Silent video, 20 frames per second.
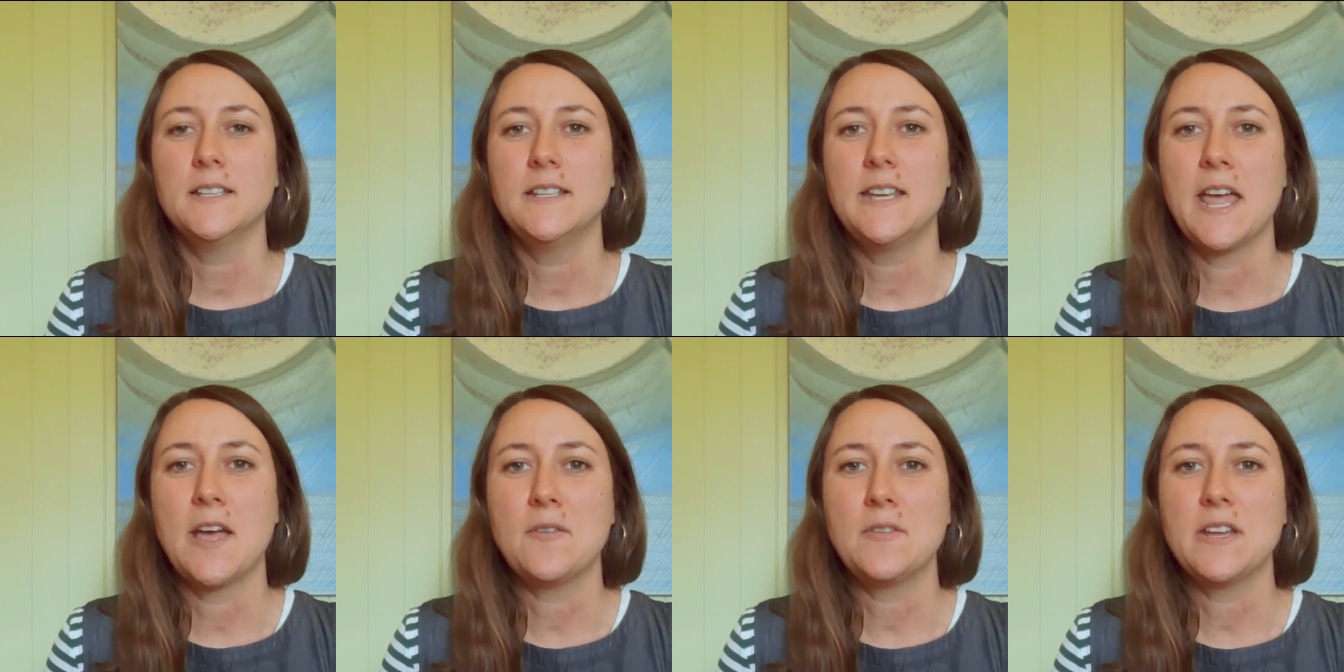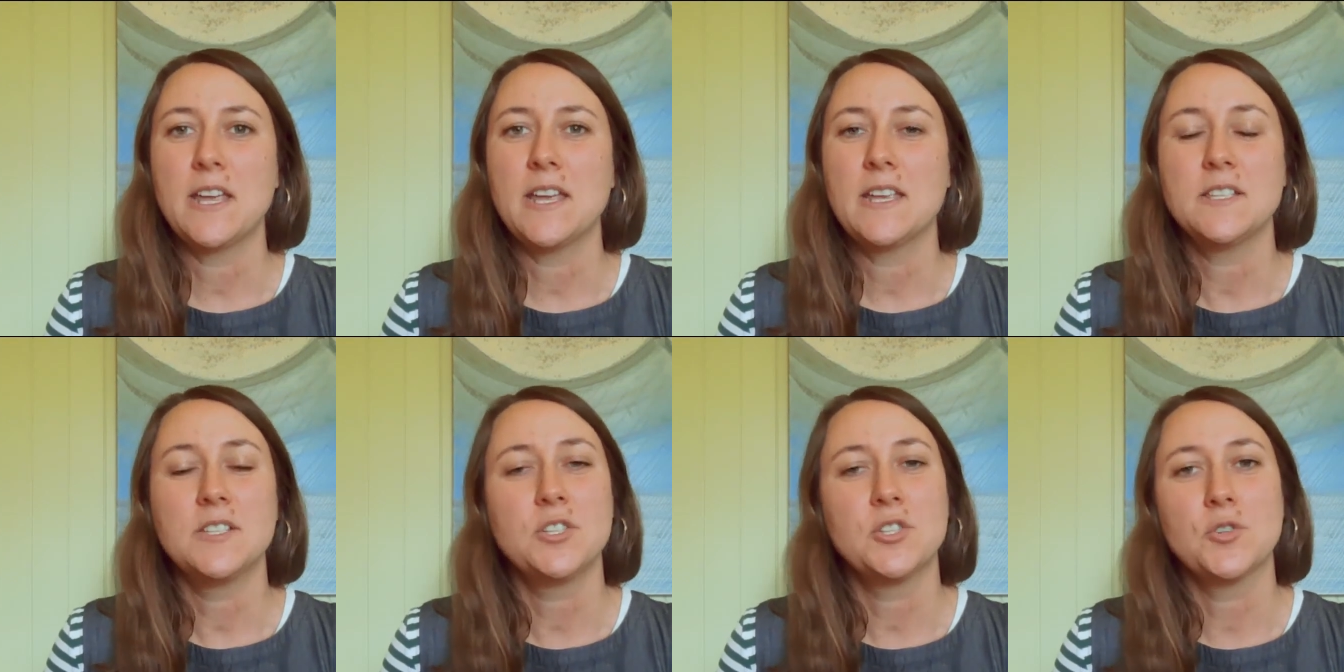
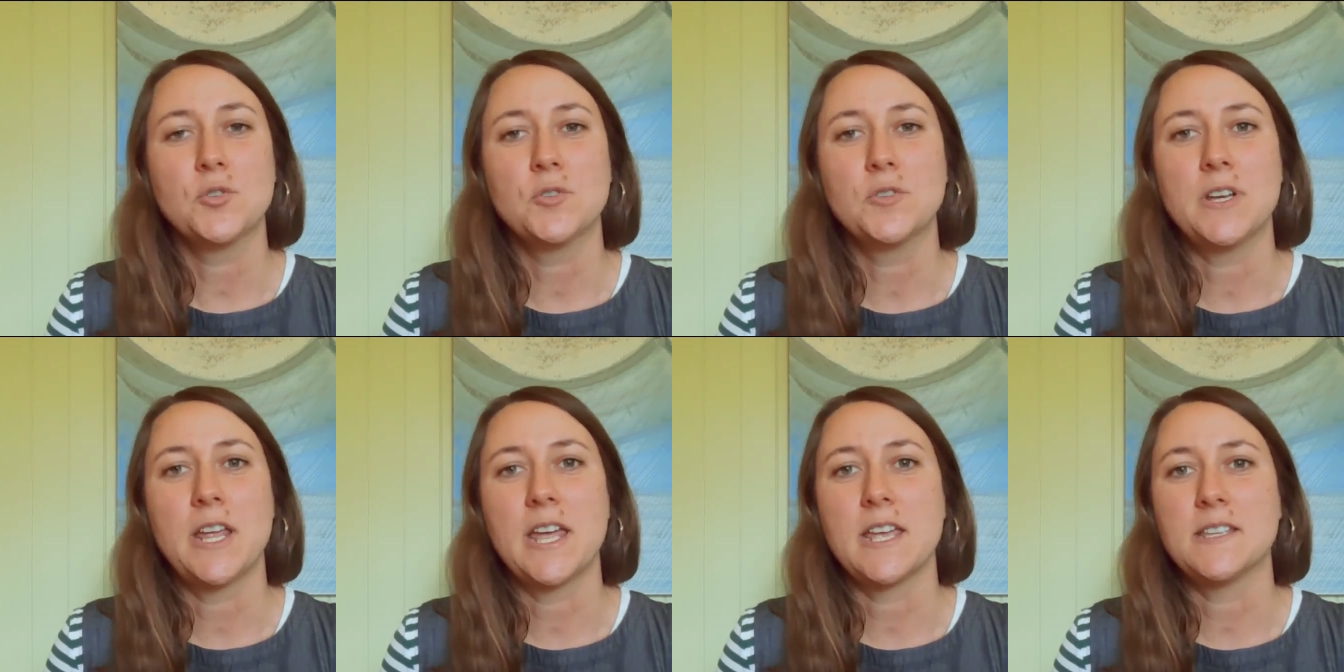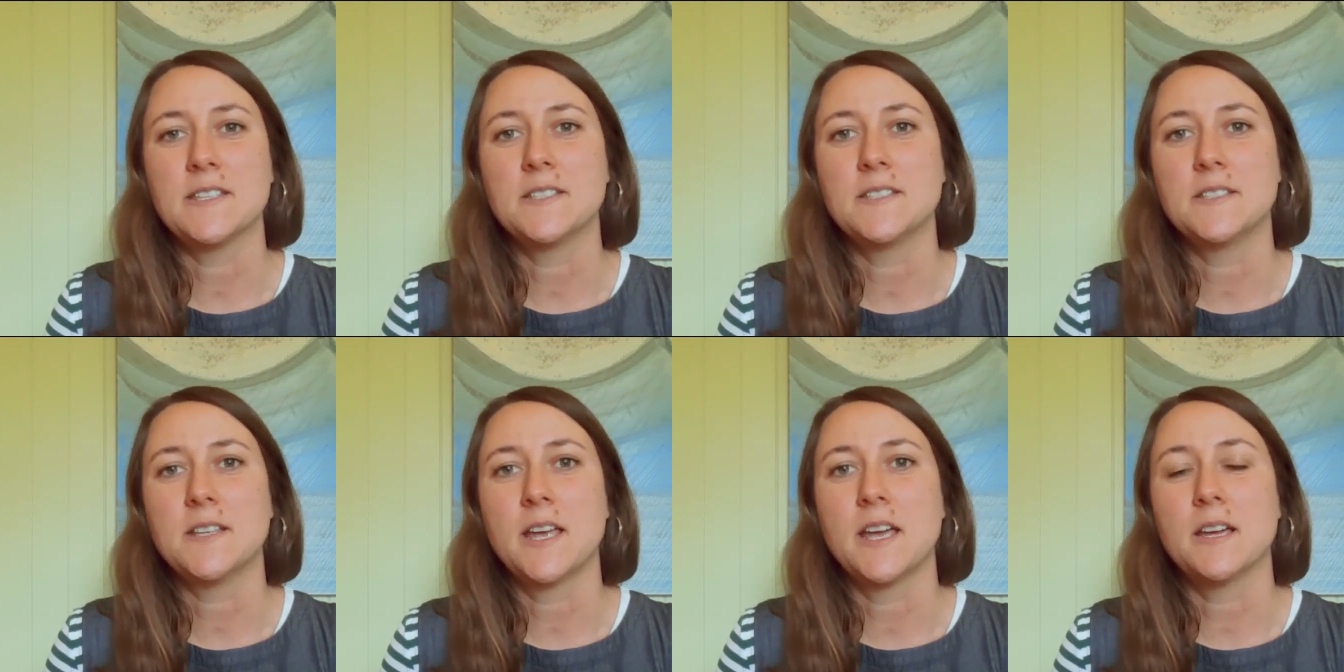Nowadays, Sean
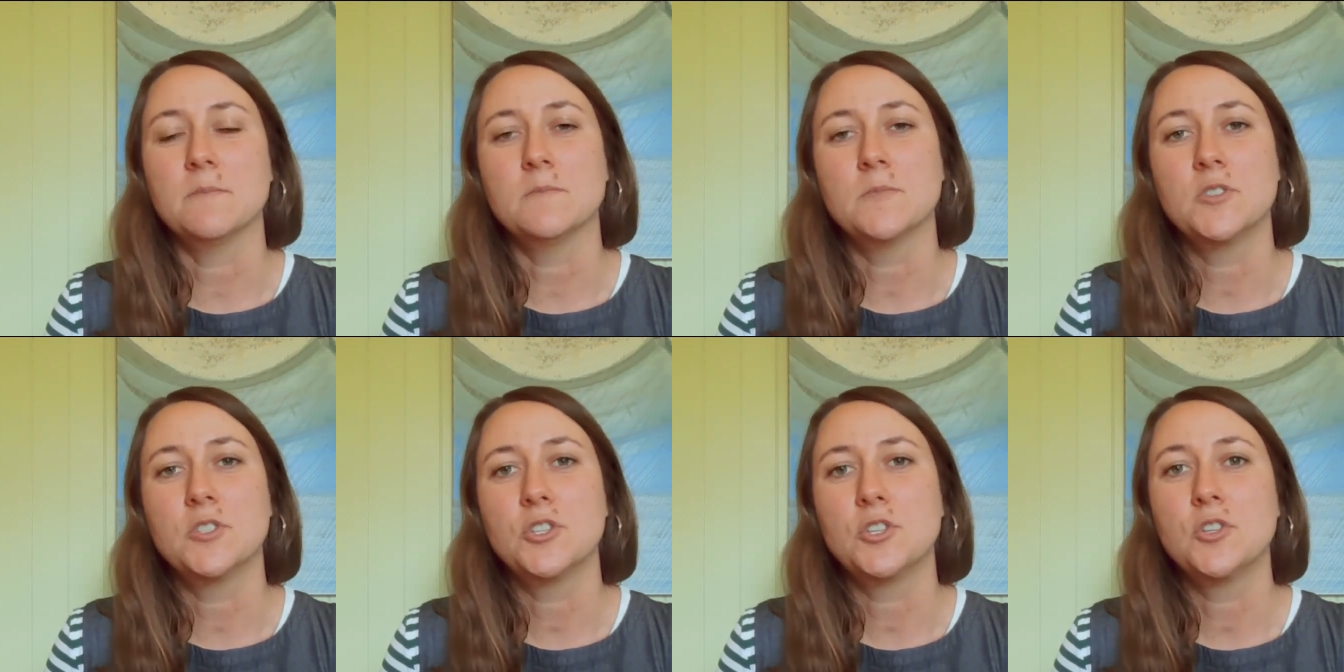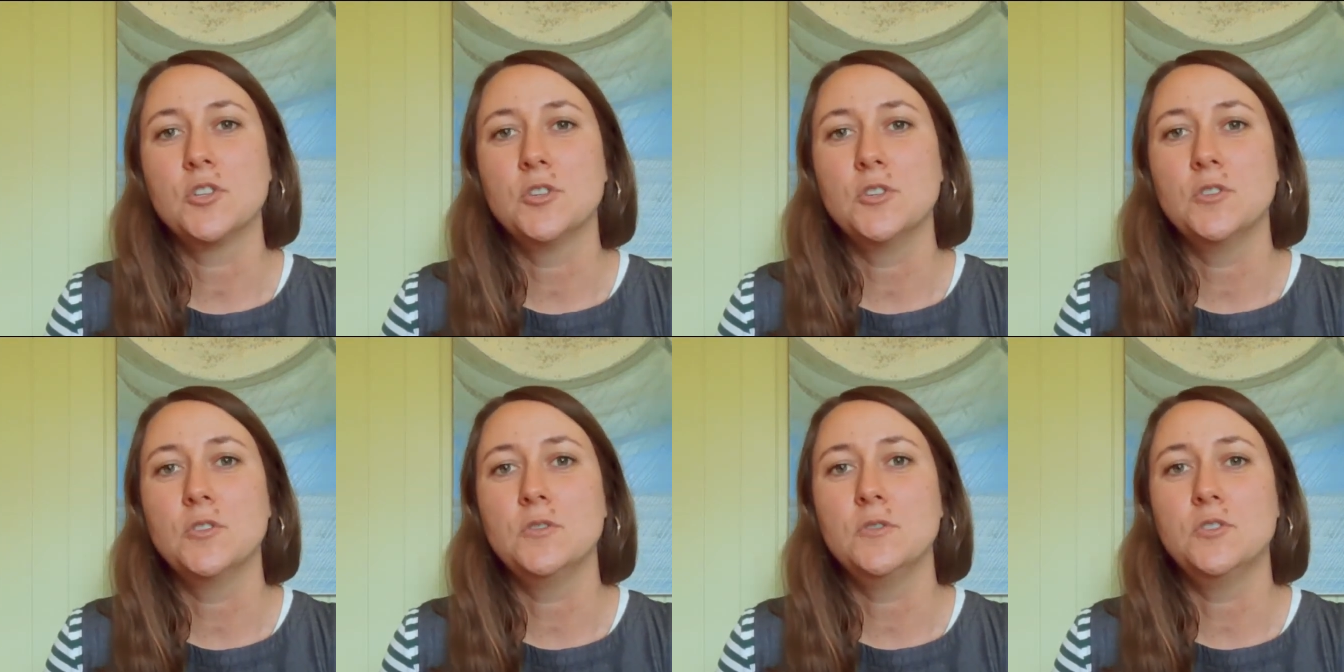has
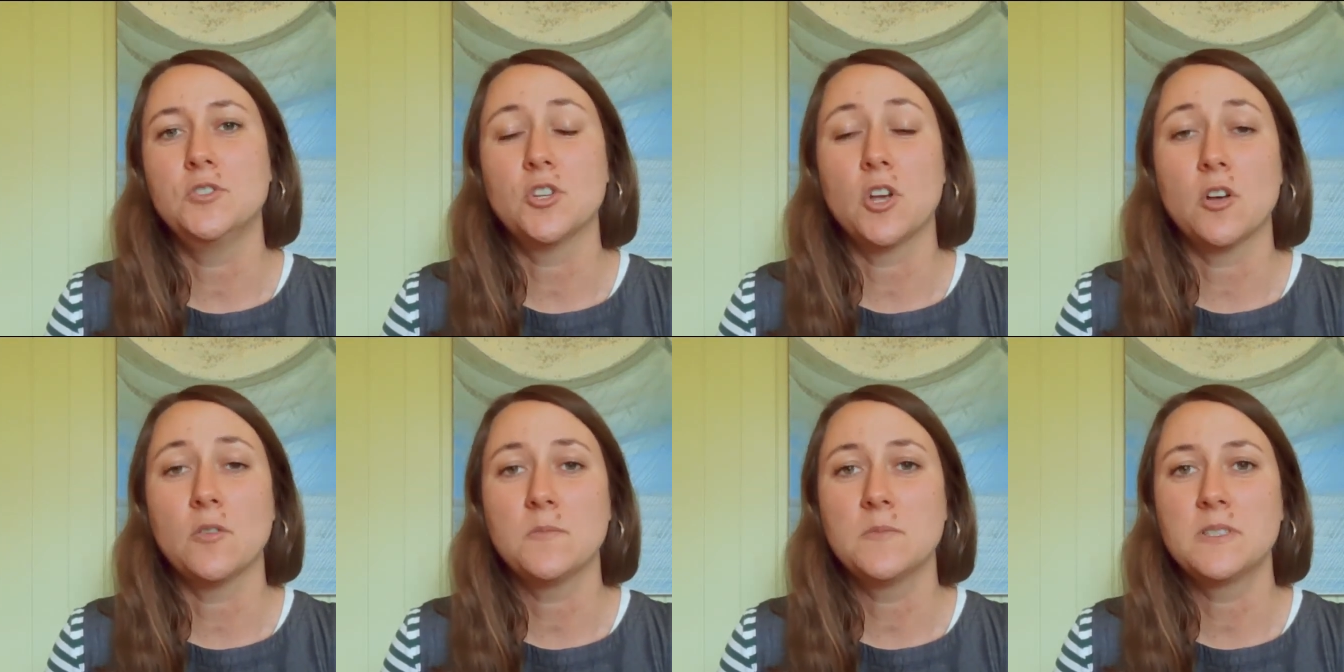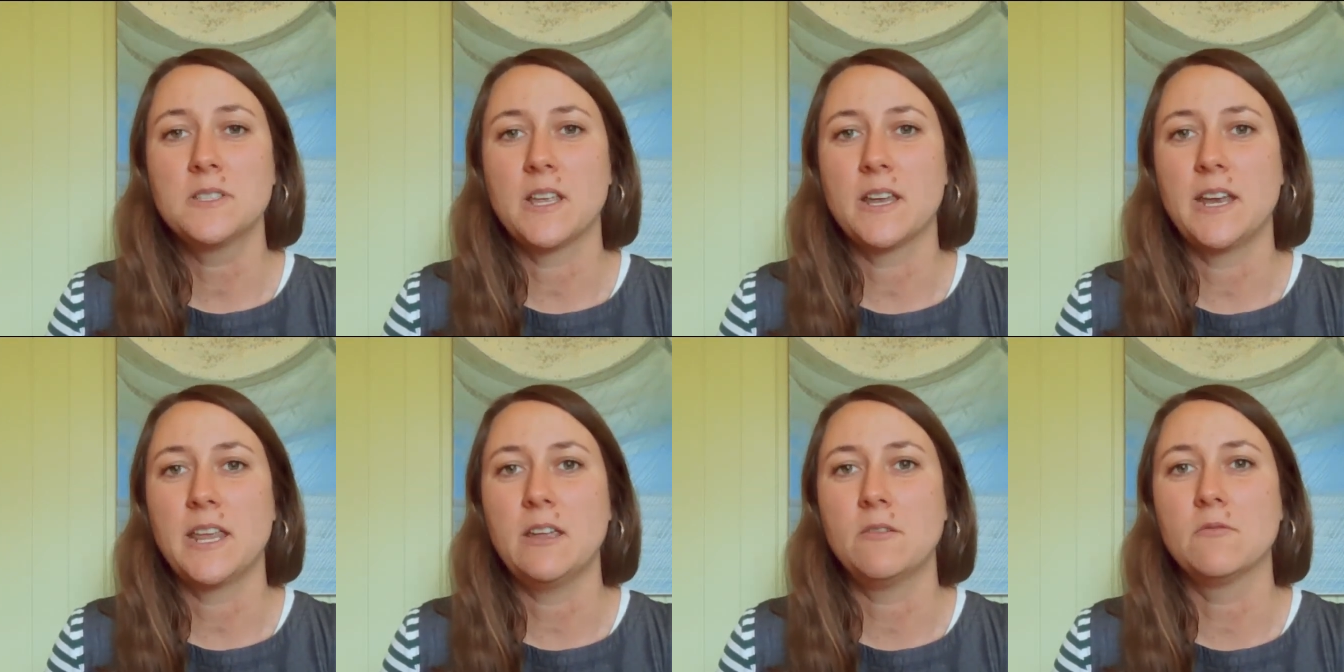two
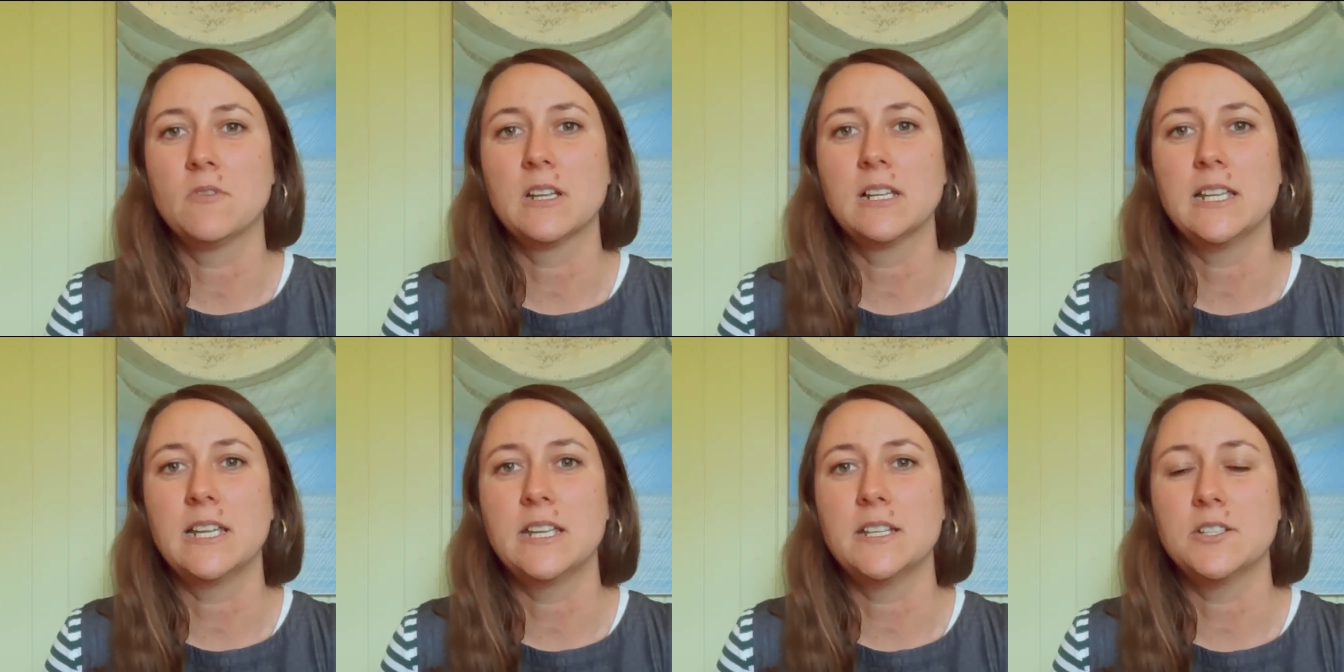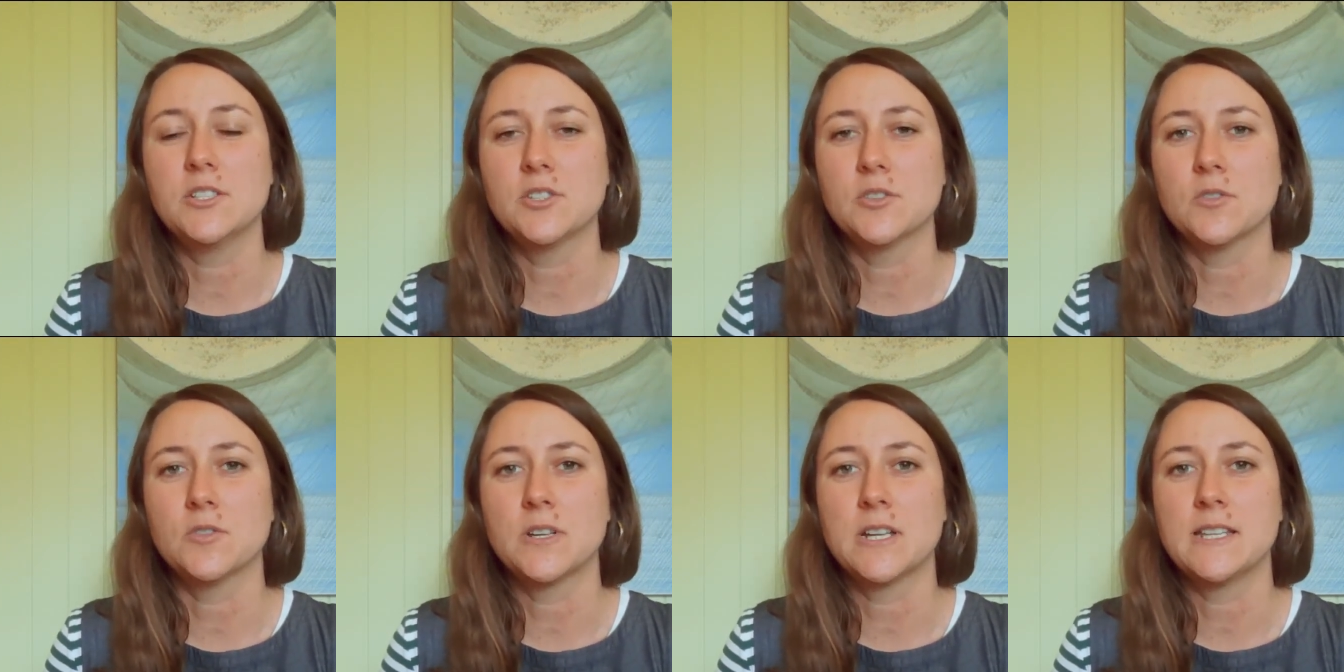jobs that he really
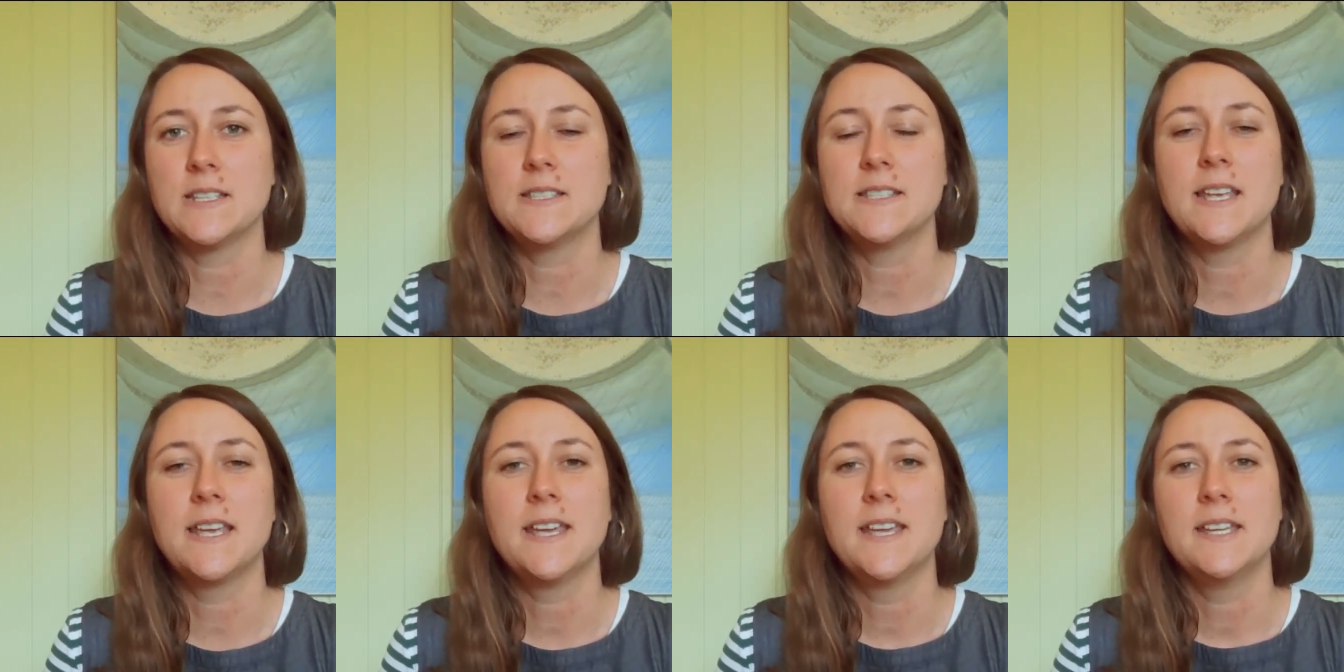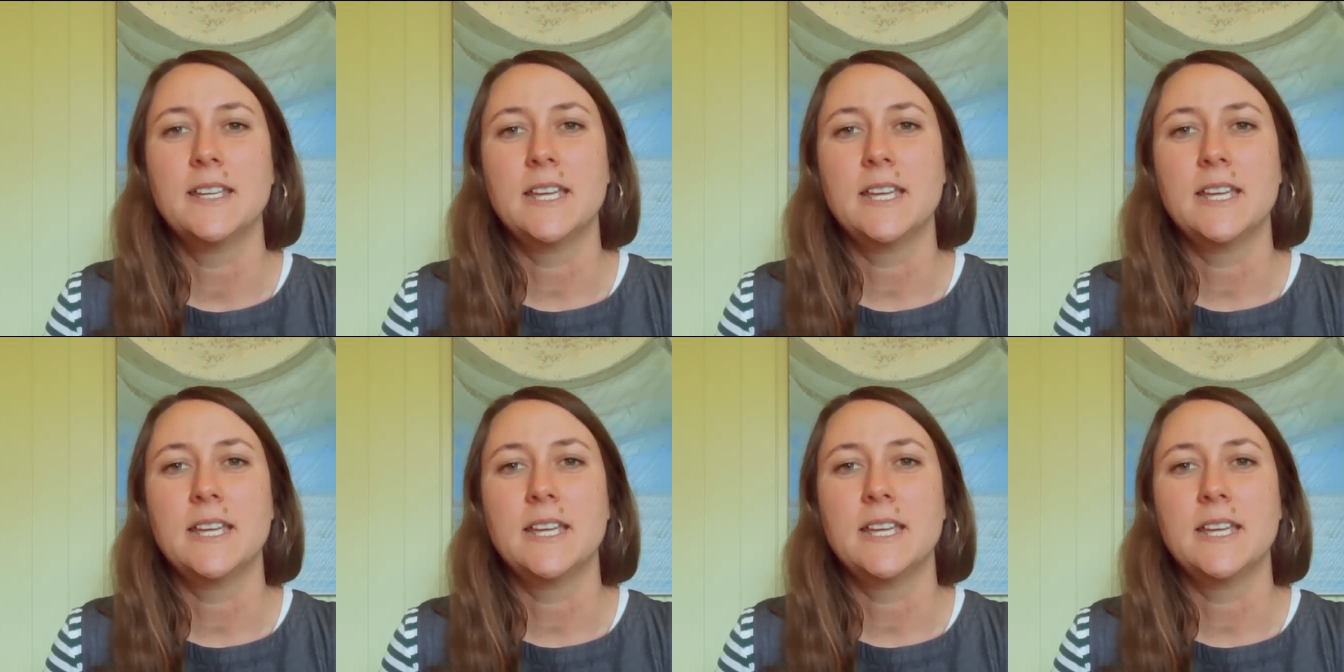enjoys.